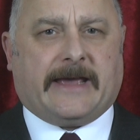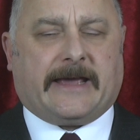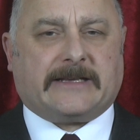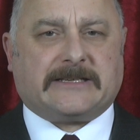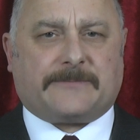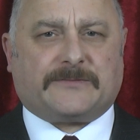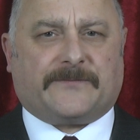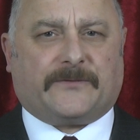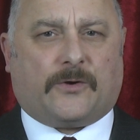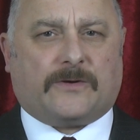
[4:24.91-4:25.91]
except,
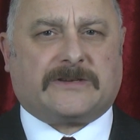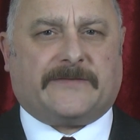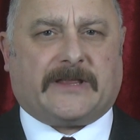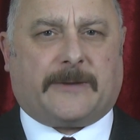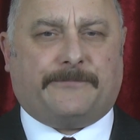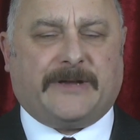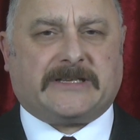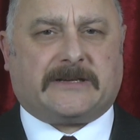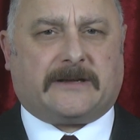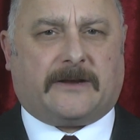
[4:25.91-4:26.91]
of course, for the
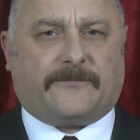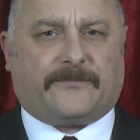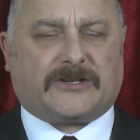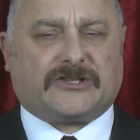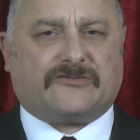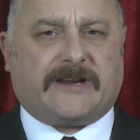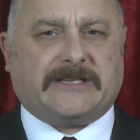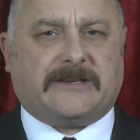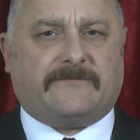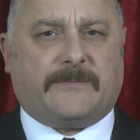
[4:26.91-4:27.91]
bitter and
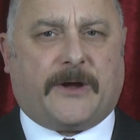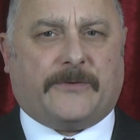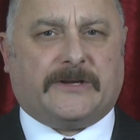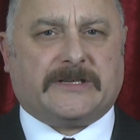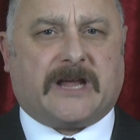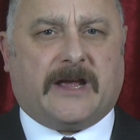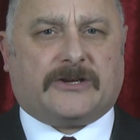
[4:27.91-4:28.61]
frustrated Remoaners